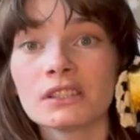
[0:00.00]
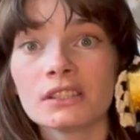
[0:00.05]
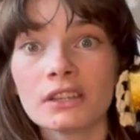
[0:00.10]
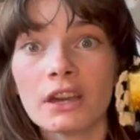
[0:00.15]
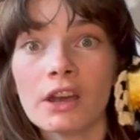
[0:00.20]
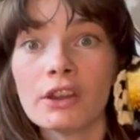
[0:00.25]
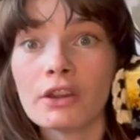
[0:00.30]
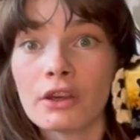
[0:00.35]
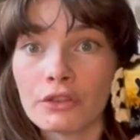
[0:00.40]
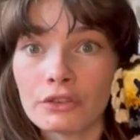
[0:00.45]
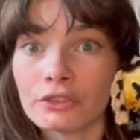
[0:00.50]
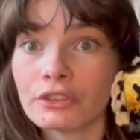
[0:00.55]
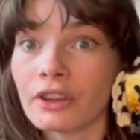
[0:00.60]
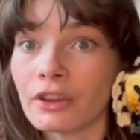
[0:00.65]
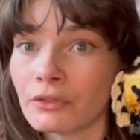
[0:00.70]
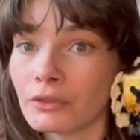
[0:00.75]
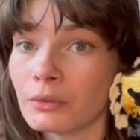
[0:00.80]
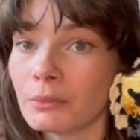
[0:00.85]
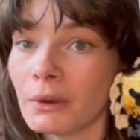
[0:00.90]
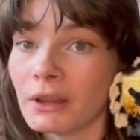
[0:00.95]
another
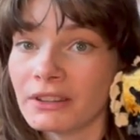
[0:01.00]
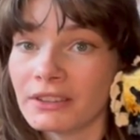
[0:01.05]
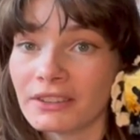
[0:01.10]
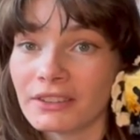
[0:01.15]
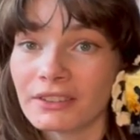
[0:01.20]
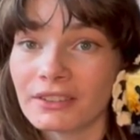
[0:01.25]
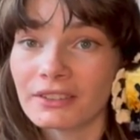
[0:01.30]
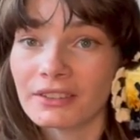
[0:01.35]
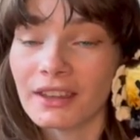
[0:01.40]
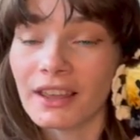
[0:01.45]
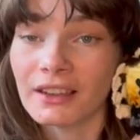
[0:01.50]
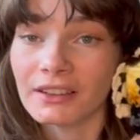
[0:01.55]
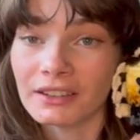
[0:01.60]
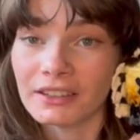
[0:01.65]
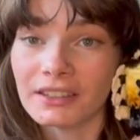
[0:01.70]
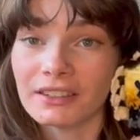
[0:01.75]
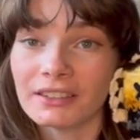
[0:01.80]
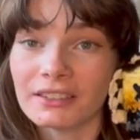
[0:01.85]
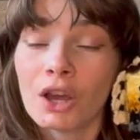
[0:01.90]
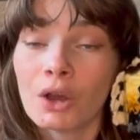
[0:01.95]
several months, at
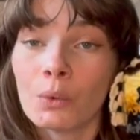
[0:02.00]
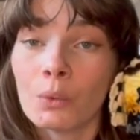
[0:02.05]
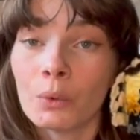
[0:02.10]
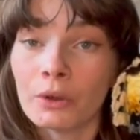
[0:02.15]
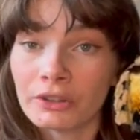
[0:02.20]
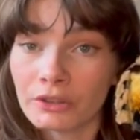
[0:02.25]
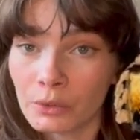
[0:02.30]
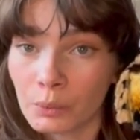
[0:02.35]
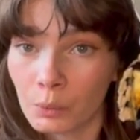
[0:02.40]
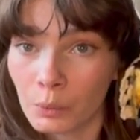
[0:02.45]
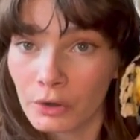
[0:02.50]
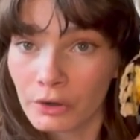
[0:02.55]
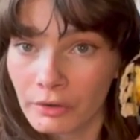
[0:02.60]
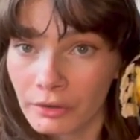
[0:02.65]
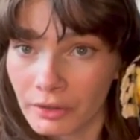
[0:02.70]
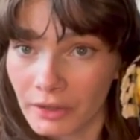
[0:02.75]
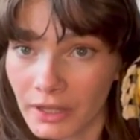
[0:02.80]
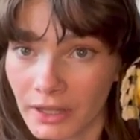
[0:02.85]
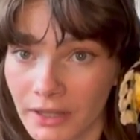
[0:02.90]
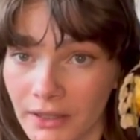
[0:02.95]
least. Was it
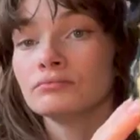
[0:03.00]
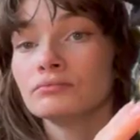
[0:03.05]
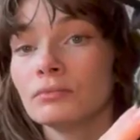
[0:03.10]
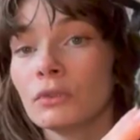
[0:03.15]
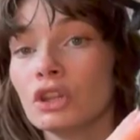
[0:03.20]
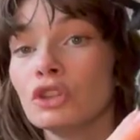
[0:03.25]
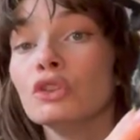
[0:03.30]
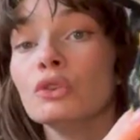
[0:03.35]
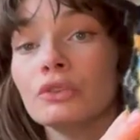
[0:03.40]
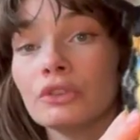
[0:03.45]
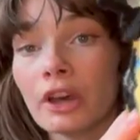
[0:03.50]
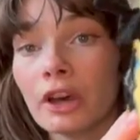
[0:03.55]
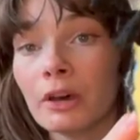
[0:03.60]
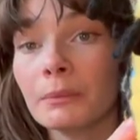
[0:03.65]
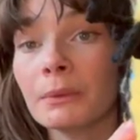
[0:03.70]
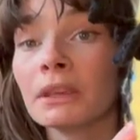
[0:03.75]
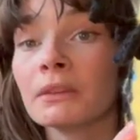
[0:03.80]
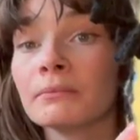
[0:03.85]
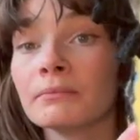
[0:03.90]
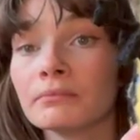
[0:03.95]
worth it? You tell
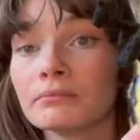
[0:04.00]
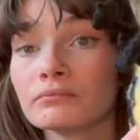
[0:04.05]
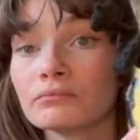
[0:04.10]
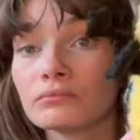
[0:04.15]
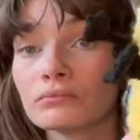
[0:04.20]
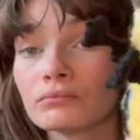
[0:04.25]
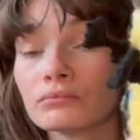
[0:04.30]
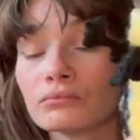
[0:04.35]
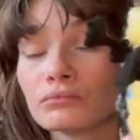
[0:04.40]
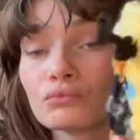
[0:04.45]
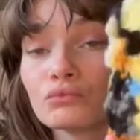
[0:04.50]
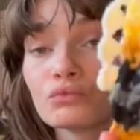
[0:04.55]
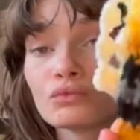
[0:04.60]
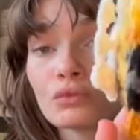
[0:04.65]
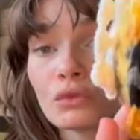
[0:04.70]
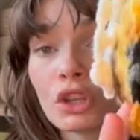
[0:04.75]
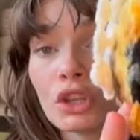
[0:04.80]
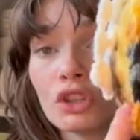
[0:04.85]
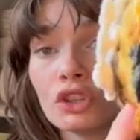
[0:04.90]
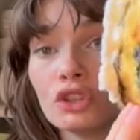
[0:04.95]
me.
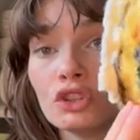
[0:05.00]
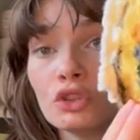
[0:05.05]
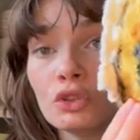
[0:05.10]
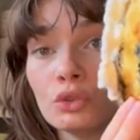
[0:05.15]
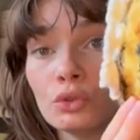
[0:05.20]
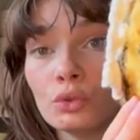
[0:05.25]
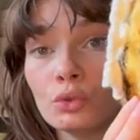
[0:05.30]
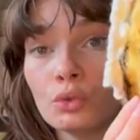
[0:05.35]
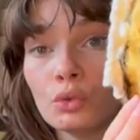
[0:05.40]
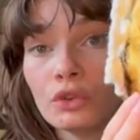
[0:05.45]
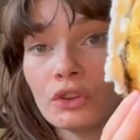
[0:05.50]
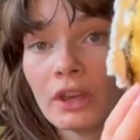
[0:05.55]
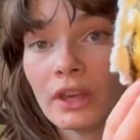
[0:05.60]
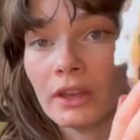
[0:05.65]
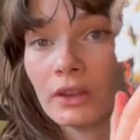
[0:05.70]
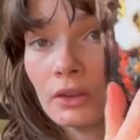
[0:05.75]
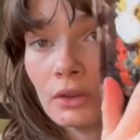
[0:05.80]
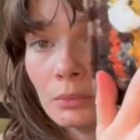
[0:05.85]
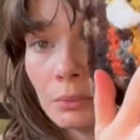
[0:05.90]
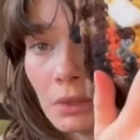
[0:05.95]
You
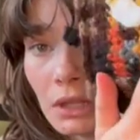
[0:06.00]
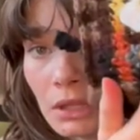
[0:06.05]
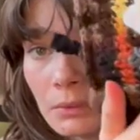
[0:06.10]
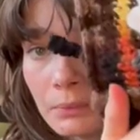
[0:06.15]
tell me.